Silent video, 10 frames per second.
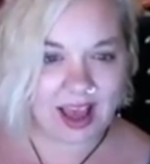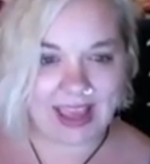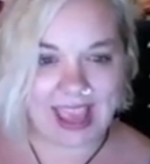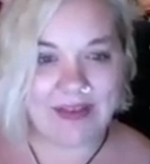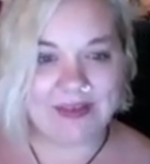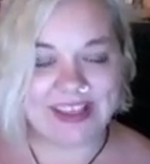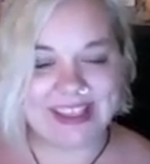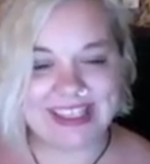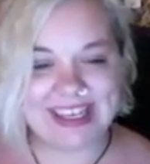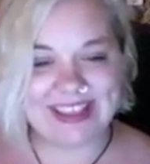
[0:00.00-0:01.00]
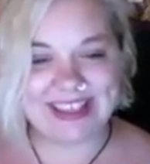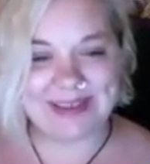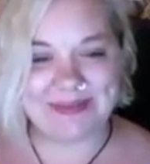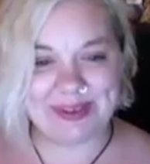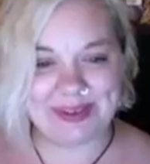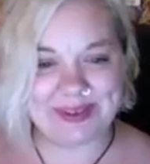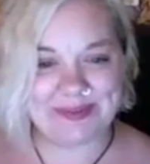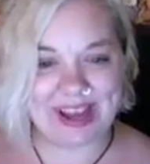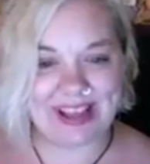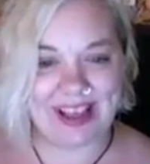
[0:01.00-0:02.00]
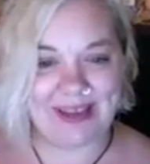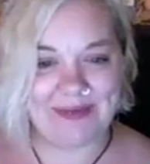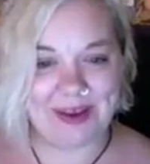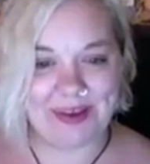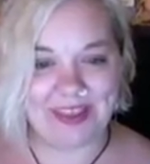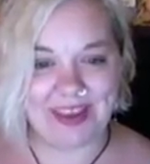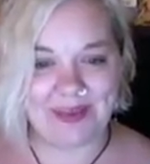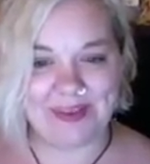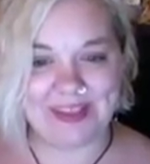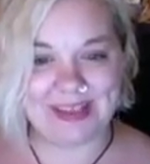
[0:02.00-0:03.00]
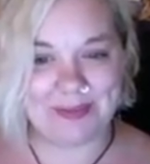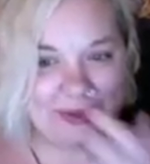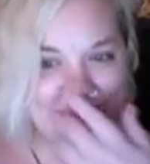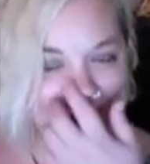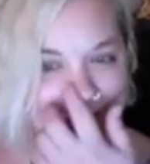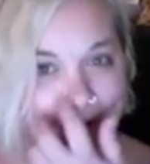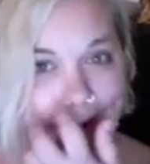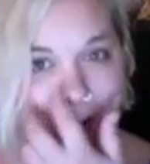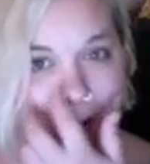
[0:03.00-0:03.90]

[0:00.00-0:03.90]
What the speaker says: I can't really see the symbols, but I love knowing that you put symbols on there.